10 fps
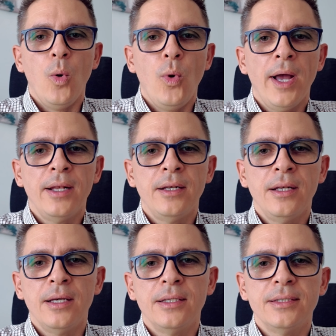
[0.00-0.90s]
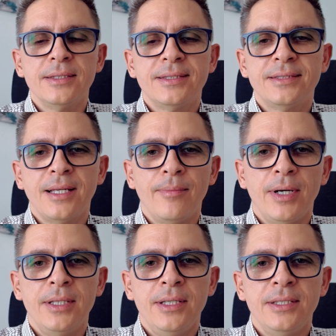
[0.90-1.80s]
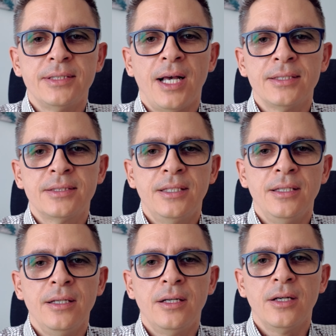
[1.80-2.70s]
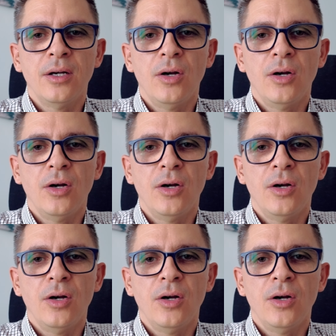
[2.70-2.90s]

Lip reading: when somebody is asking,